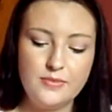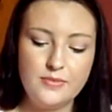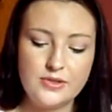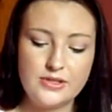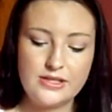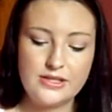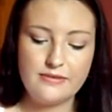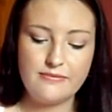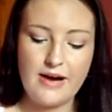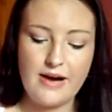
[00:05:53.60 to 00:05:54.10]

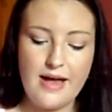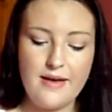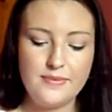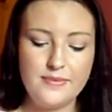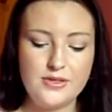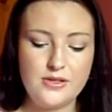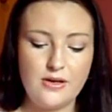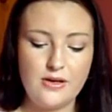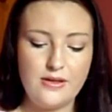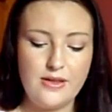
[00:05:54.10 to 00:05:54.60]
muslin
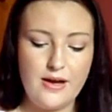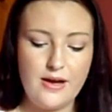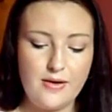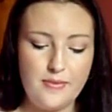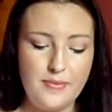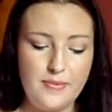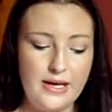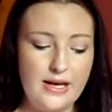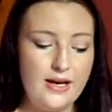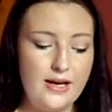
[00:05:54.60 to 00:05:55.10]
wrap so
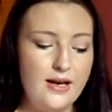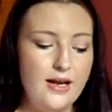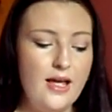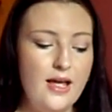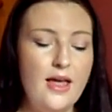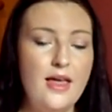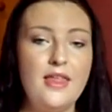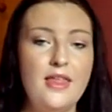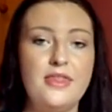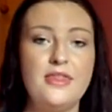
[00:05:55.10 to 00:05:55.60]
they're a bit
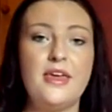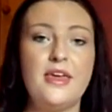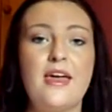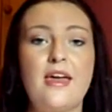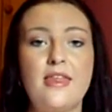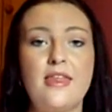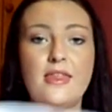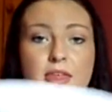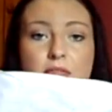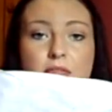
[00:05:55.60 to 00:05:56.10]

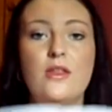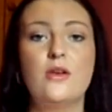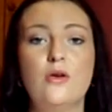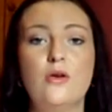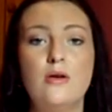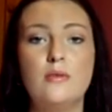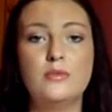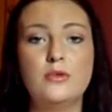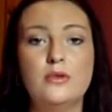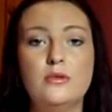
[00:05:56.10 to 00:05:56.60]
thicker than the
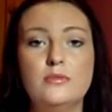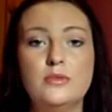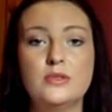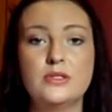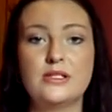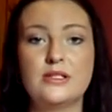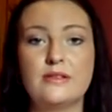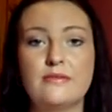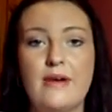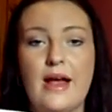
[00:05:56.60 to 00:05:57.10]
normal
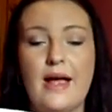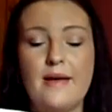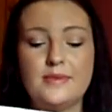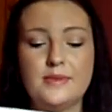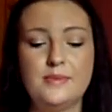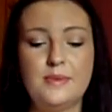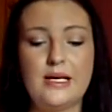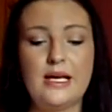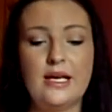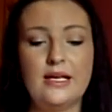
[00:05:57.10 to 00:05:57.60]
muslin
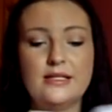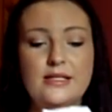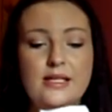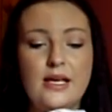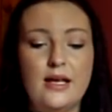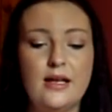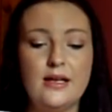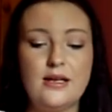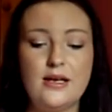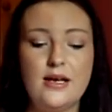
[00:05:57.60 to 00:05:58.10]
wraps because
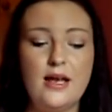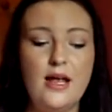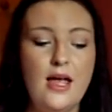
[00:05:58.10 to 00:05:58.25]
it,